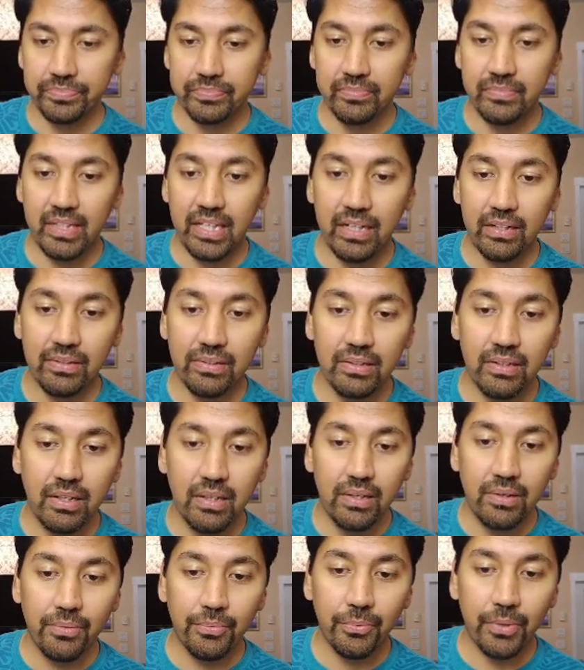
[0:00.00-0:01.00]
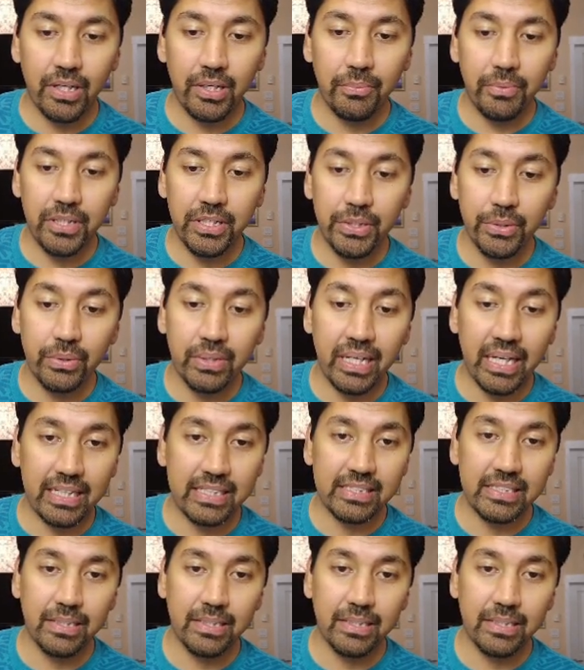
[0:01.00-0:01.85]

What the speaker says: Now, what did we do next?